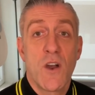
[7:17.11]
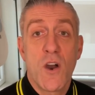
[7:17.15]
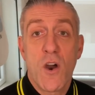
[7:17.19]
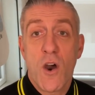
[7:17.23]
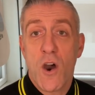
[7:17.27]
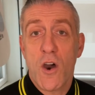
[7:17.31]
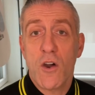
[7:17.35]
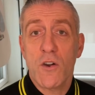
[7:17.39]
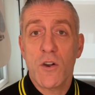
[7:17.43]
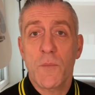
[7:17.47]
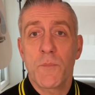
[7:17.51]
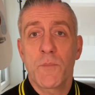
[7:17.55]

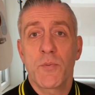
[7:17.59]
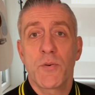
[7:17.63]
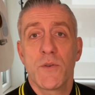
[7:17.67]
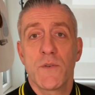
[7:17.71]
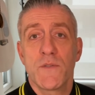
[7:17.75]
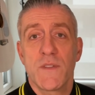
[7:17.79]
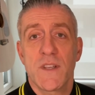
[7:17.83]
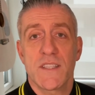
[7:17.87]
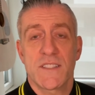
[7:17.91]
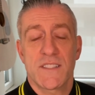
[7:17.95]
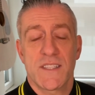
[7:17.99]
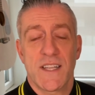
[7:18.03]
or
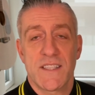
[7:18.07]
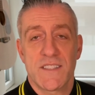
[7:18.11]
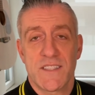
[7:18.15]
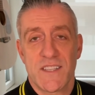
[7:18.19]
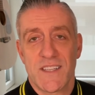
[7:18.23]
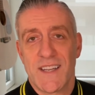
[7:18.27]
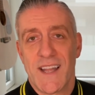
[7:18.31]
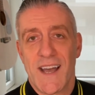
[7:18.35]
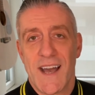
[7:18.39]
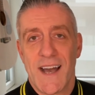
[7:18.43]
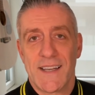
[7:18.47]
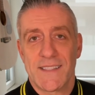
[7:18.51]
approve the
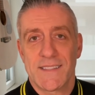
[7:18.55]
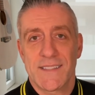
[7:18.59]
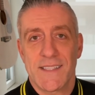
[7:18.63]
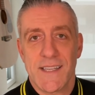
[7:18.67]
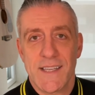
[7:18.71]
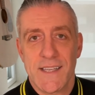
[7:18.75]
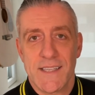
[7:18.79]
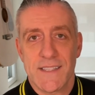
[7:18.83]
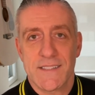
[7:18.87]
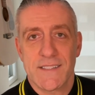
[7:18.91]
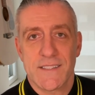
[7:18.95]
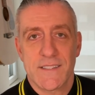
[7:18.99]
extension as
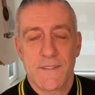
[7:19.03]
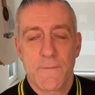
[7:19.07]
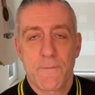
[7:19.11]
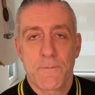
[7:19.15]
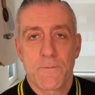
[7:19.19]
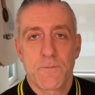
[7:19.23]
is.